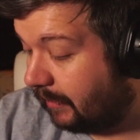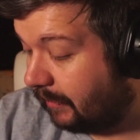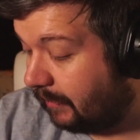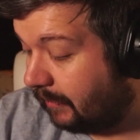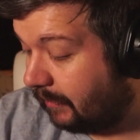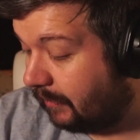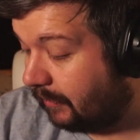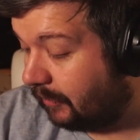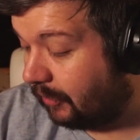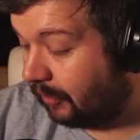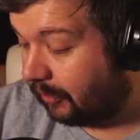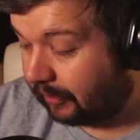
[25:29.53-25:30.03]

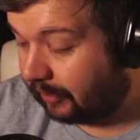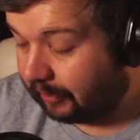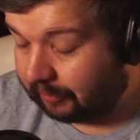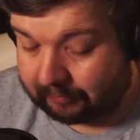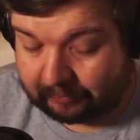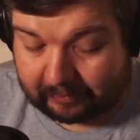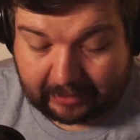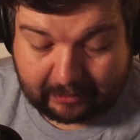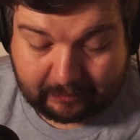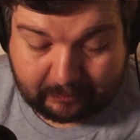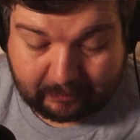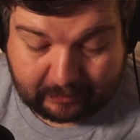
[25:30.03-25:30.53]
took and
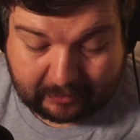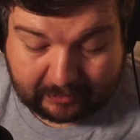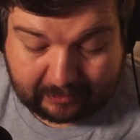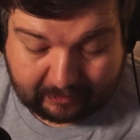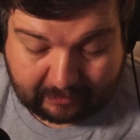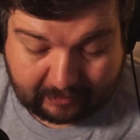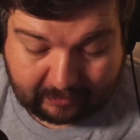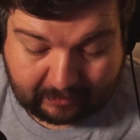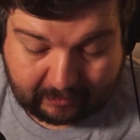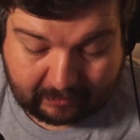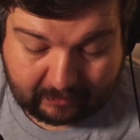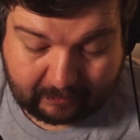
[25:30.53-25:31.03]
ran
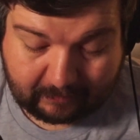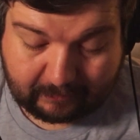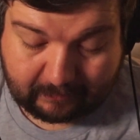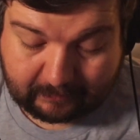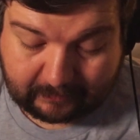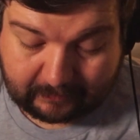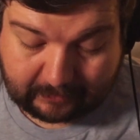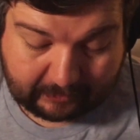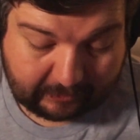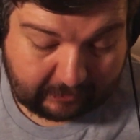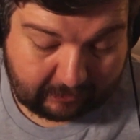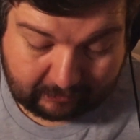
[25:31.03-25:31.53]
with
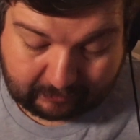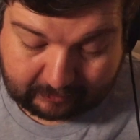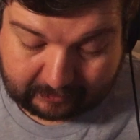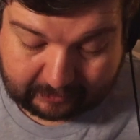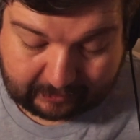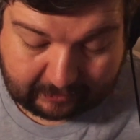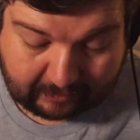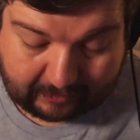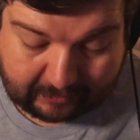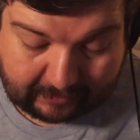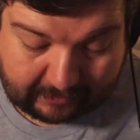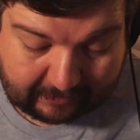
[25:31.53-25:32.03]
very early
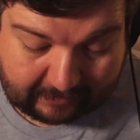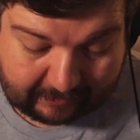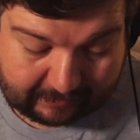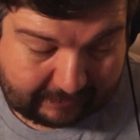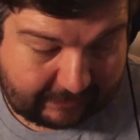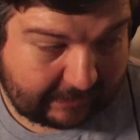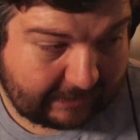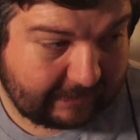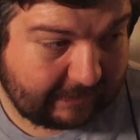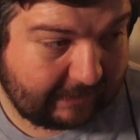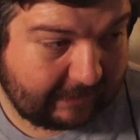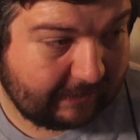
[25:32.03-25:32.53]
on in the
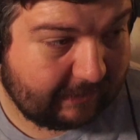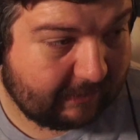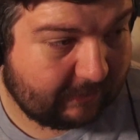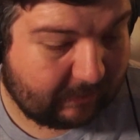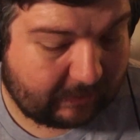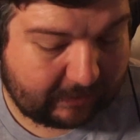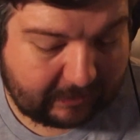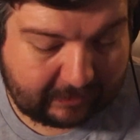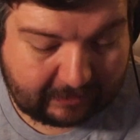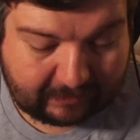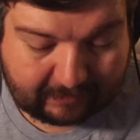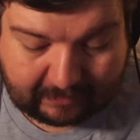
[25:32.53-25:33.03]
60s
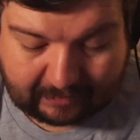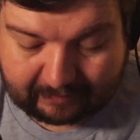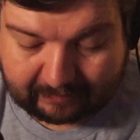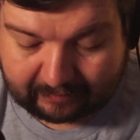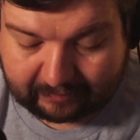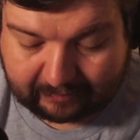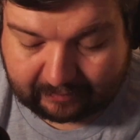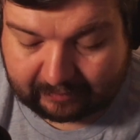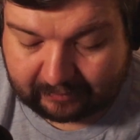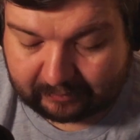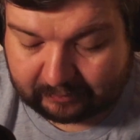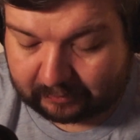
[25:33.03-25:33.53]
when these
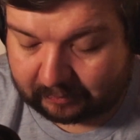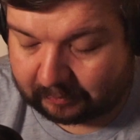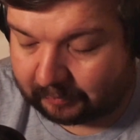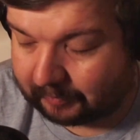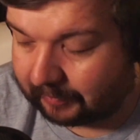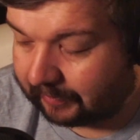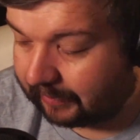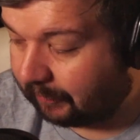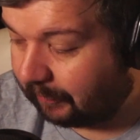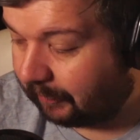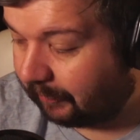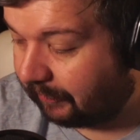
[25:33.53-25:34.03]
SLRs were
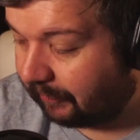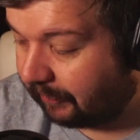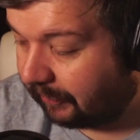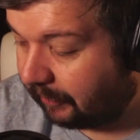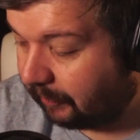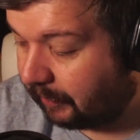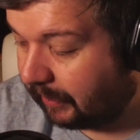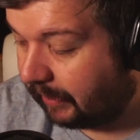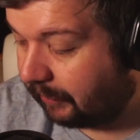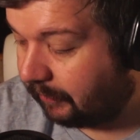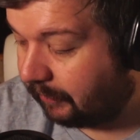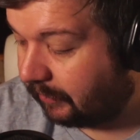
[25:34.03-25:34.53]
becoming very
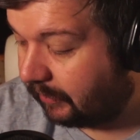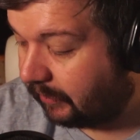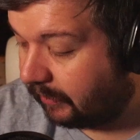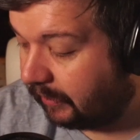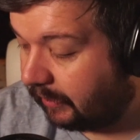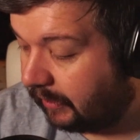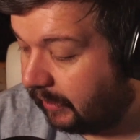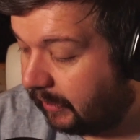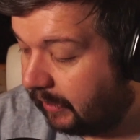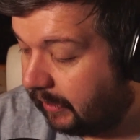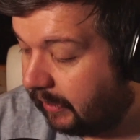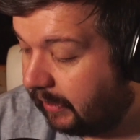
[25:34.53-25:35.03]
popular.
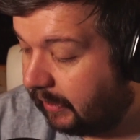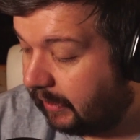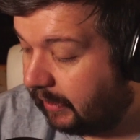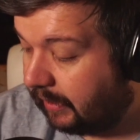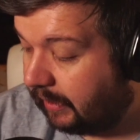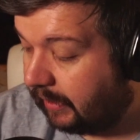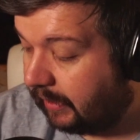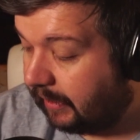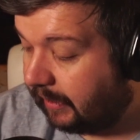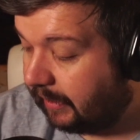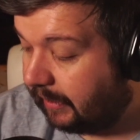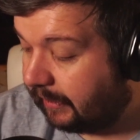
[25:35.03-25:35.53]

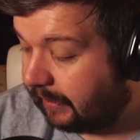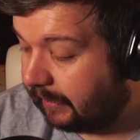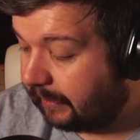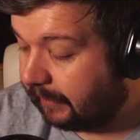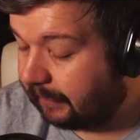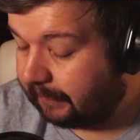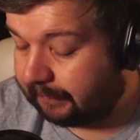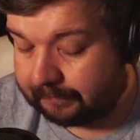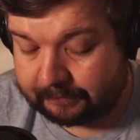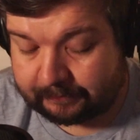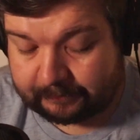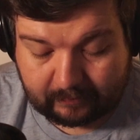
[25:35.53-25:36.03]

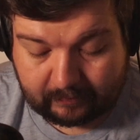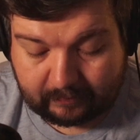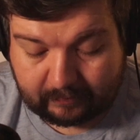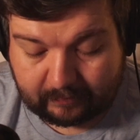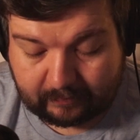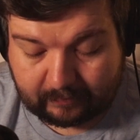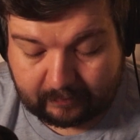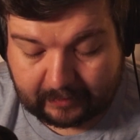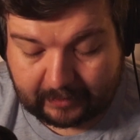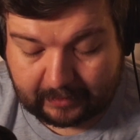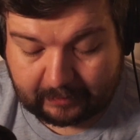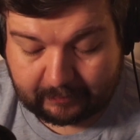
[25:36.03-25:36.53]
And
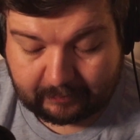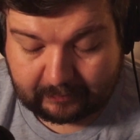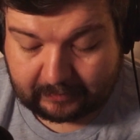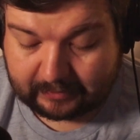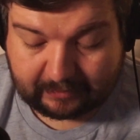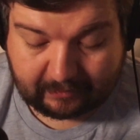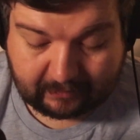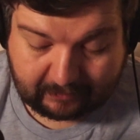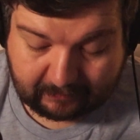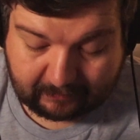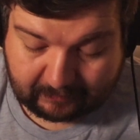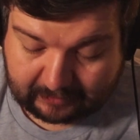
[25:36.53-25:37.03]
we
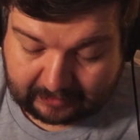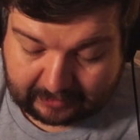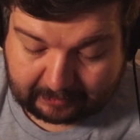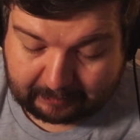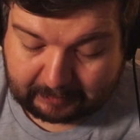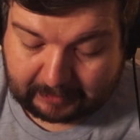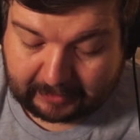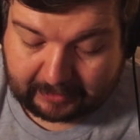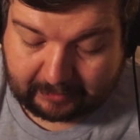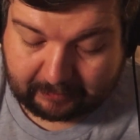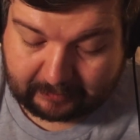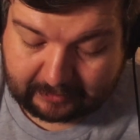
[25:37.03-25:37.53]
don't even think
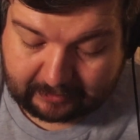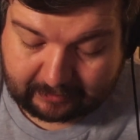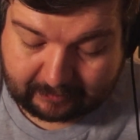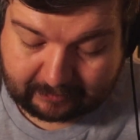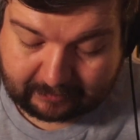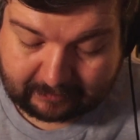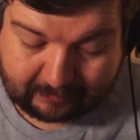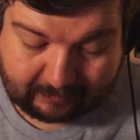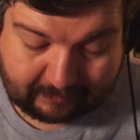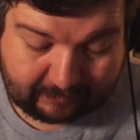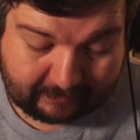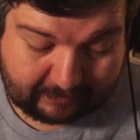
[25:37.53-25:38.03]
about it. We don't
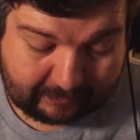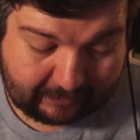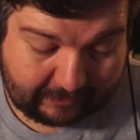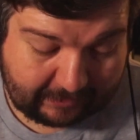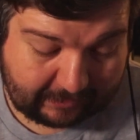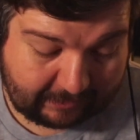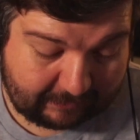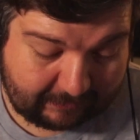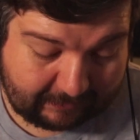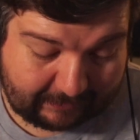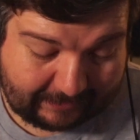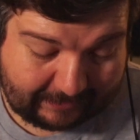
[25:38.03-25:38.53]

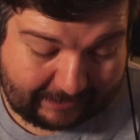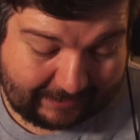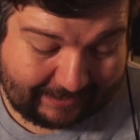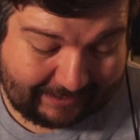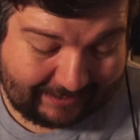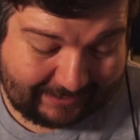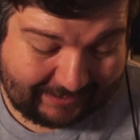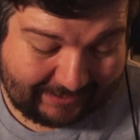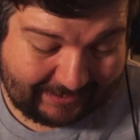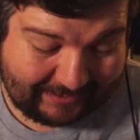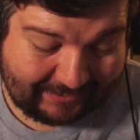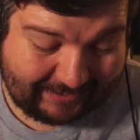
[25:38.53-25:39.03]
like
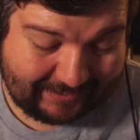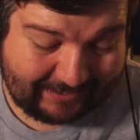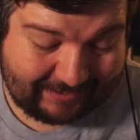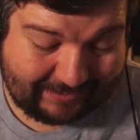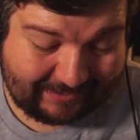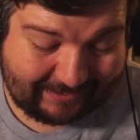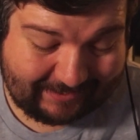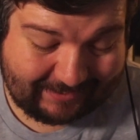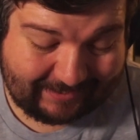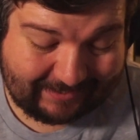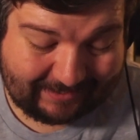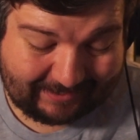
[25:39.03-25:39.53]

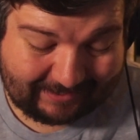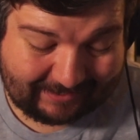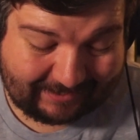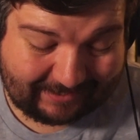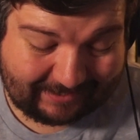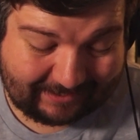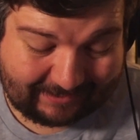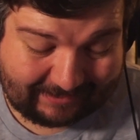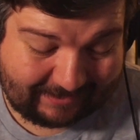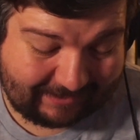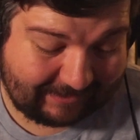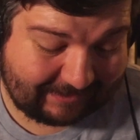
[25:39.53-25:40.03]

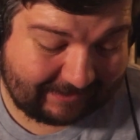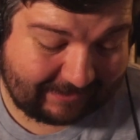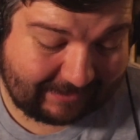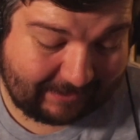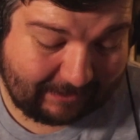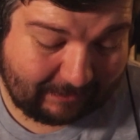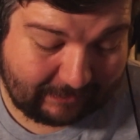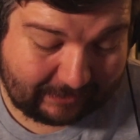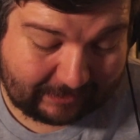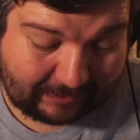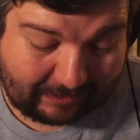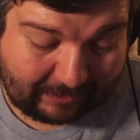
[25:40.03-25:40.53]

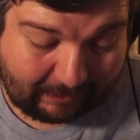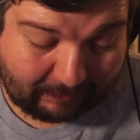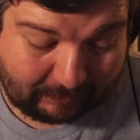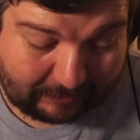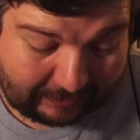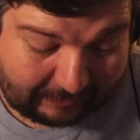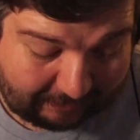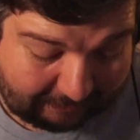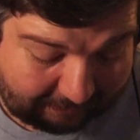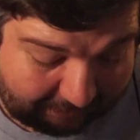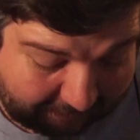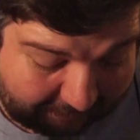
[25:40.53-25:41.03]
the company just